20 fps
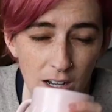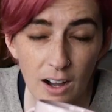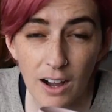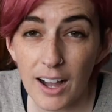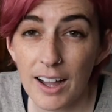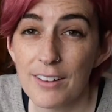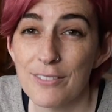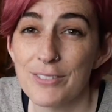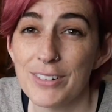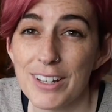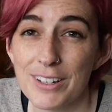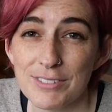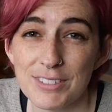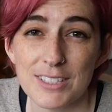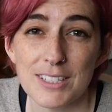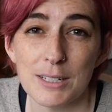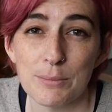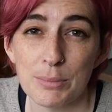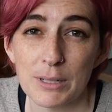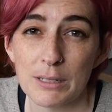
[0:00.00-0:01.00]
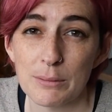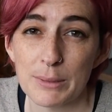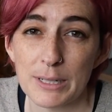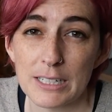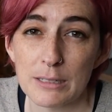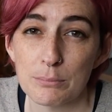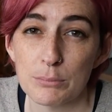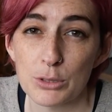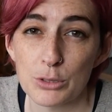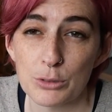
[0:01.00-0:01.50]
I have never said bing
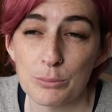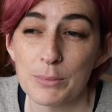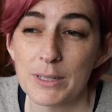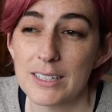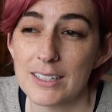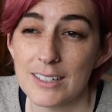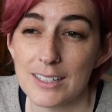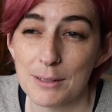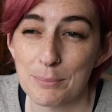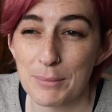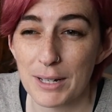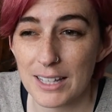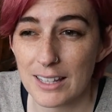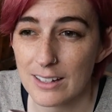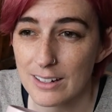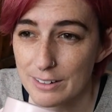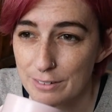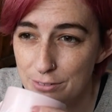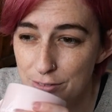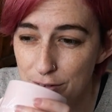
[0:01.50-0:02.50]
bang boom in my life.